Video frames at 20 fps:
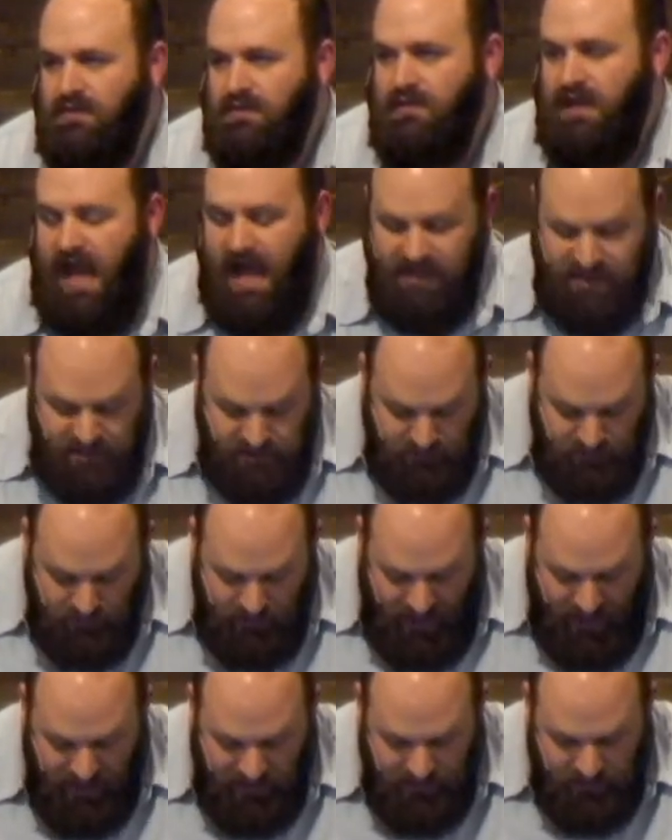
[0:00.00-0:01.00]
How do
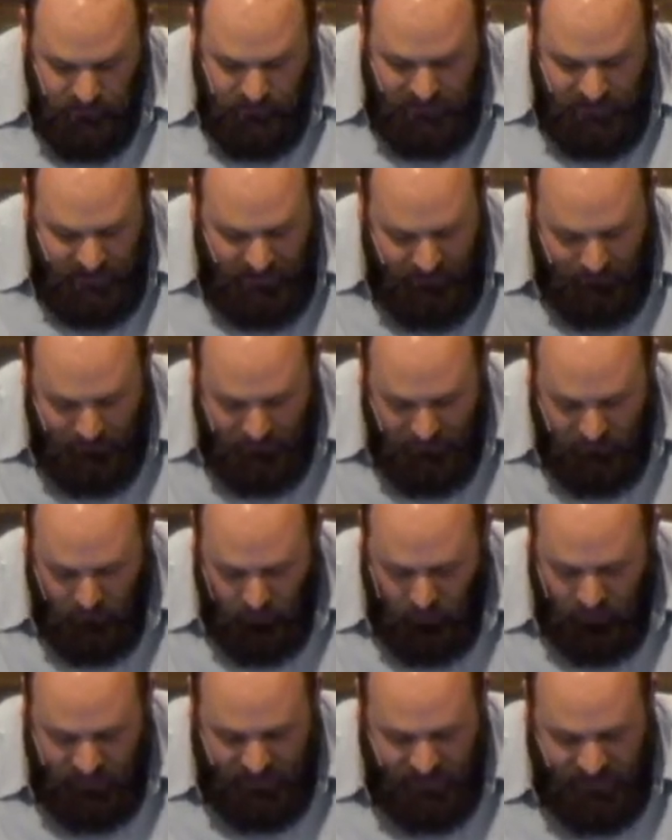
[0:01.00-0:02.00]
you get up in the
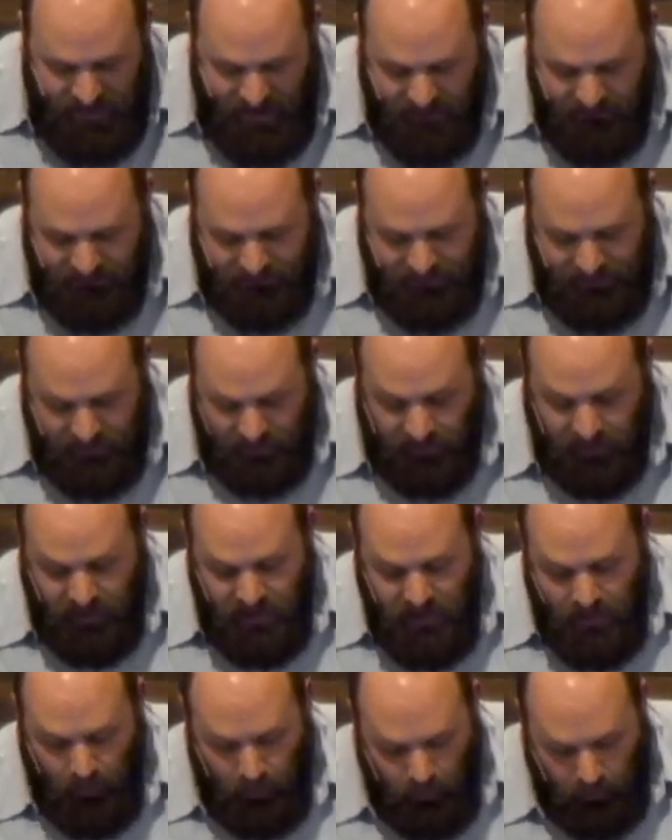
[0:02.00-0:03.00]
morning and not feel
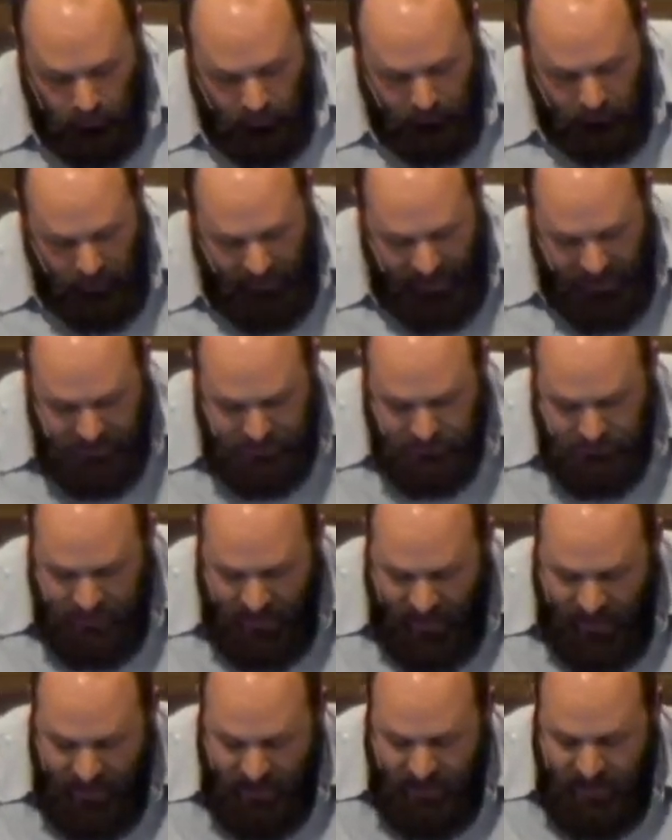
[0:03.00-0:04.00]
horrible? How do
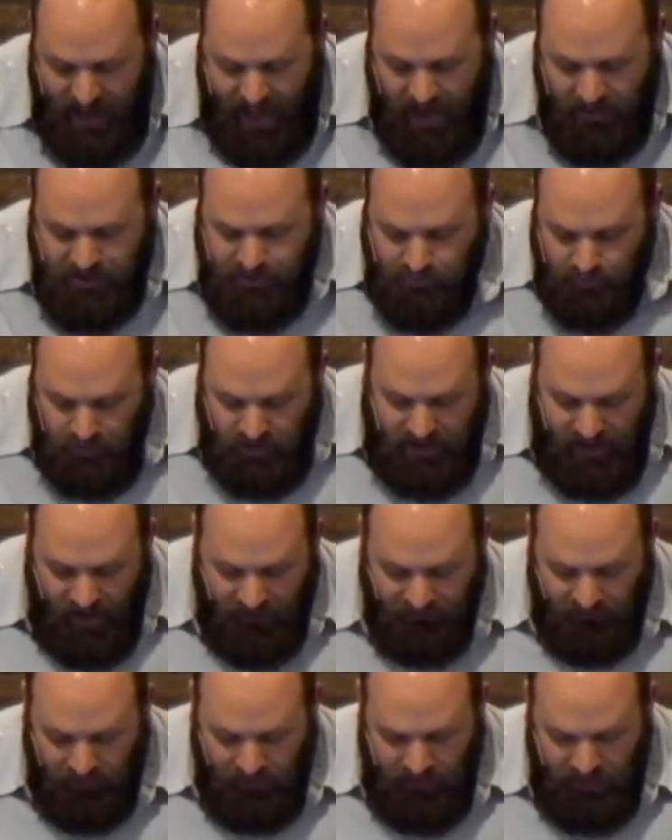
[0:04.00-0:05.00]
you
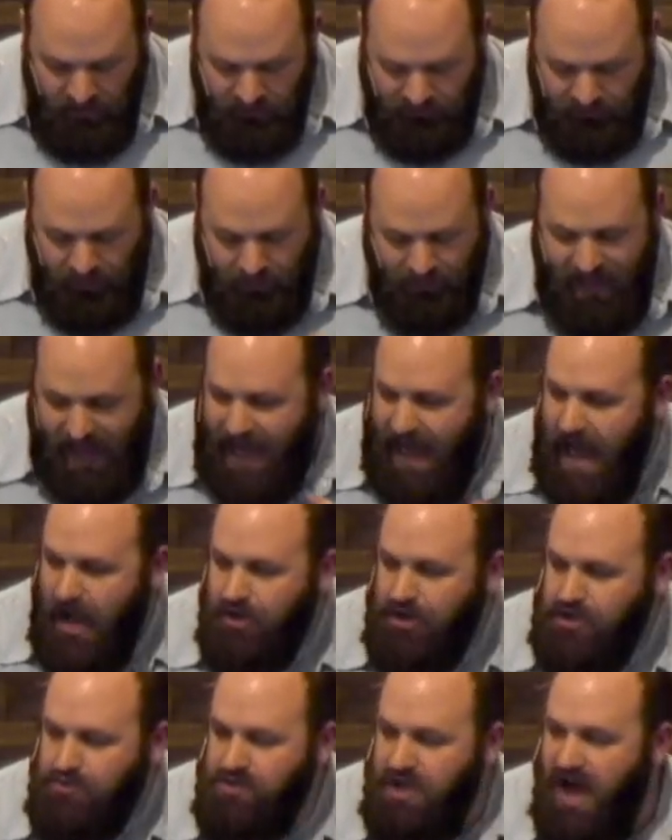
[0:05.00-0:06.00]
recover from that? How
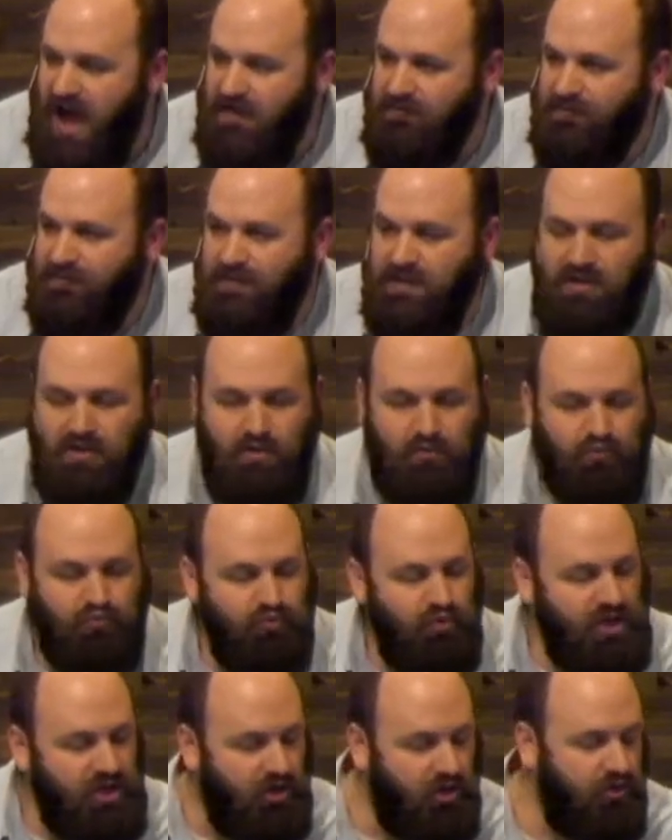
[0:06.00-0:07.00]
do you not feel
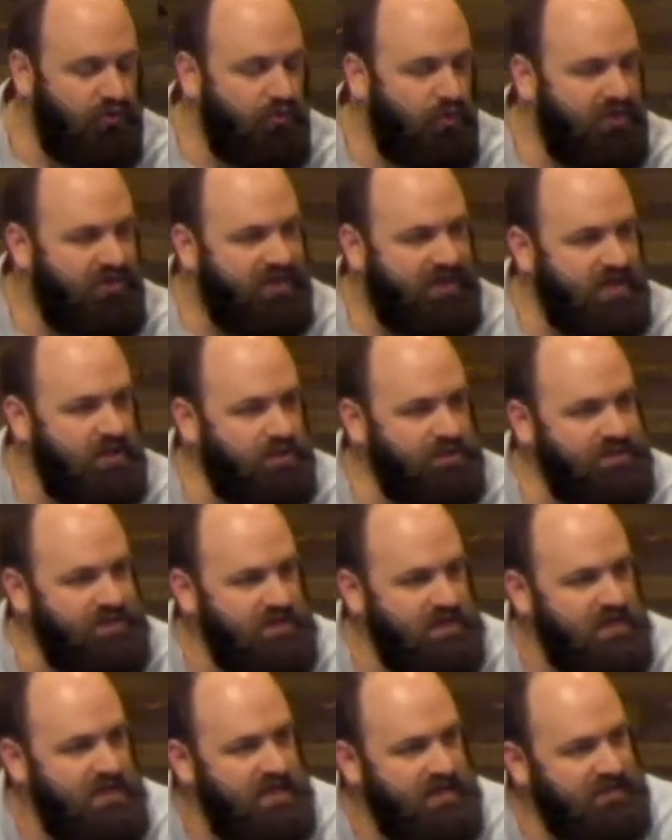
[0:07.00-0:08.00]
riddled with guilt
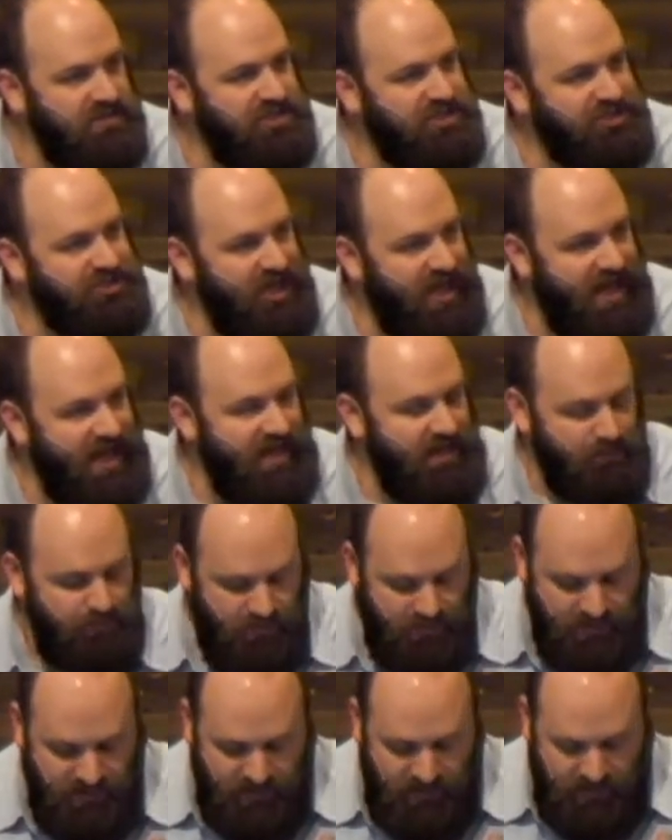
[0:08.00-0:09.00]
and
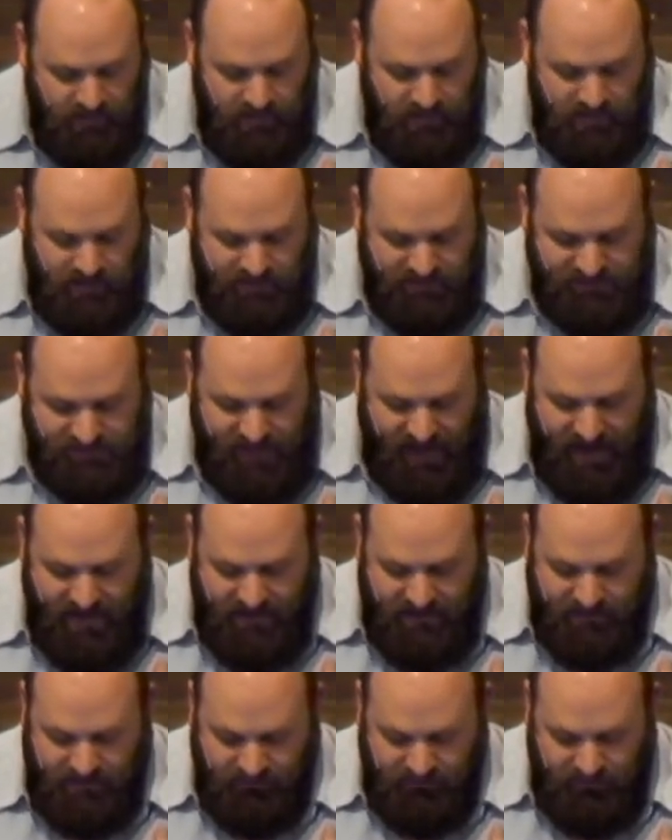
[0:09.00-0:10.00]
shame
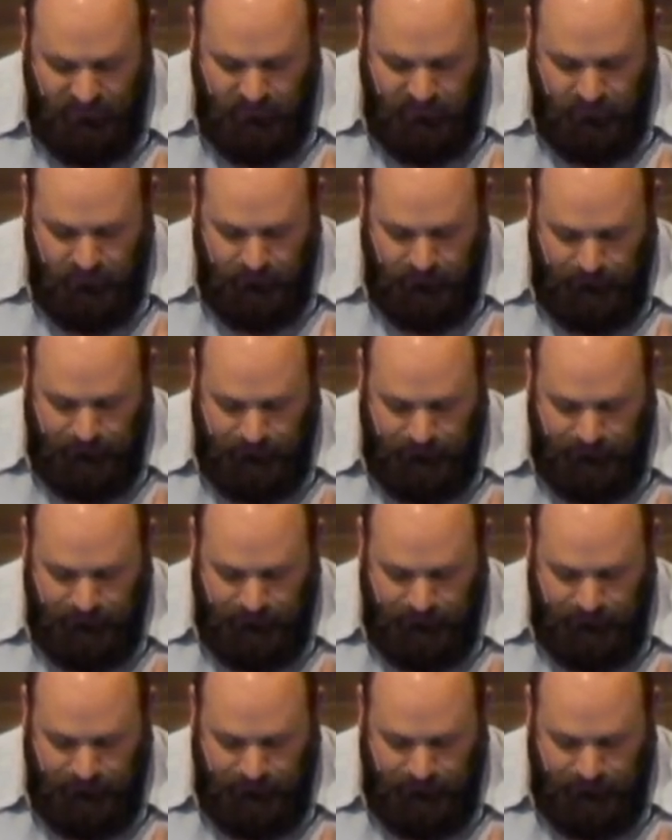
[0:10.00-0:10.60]
inside of you?